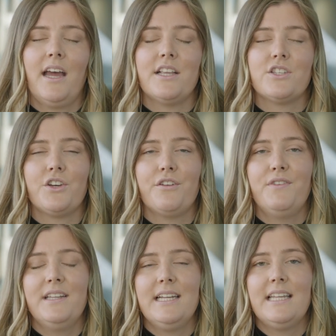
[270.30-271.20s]
And so
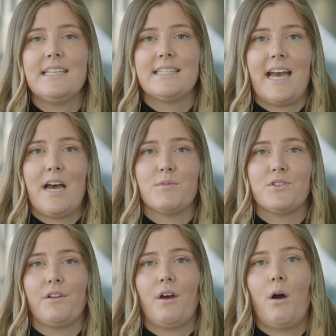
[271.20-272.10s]
filling these gaps
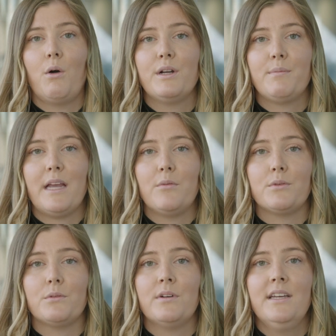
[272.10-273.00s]
so that older
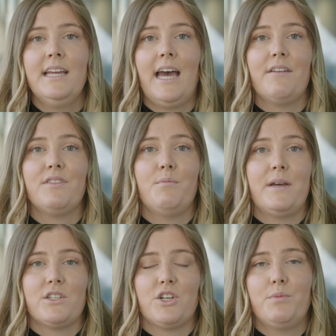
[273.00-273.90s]
people have the
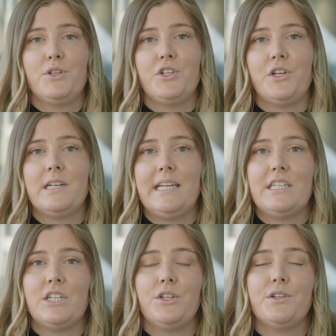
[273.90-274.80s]
best opportunity
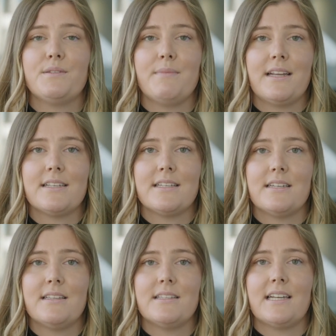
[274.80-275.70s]
to use
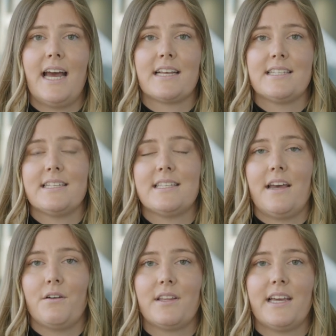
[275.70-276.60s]
medicines and access the
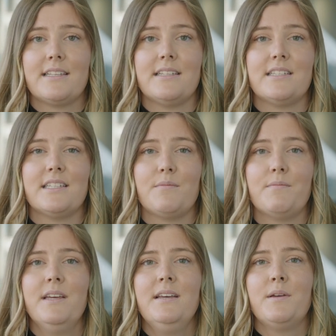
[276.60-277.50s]
healthcare
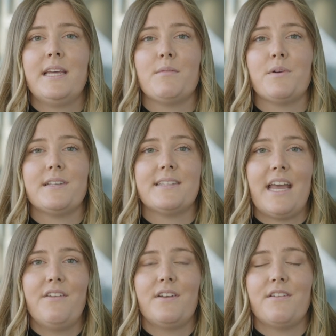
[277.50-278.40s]
system in the most
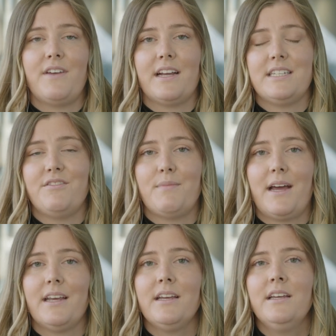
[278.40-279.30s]
safe and effective
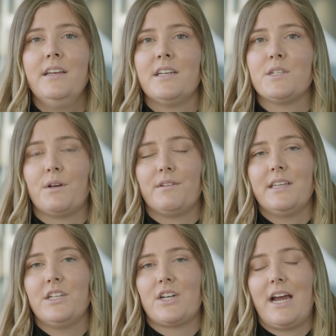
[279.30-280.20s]
manner is what
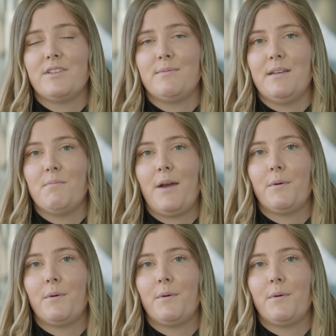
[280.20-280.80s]
really drives me in my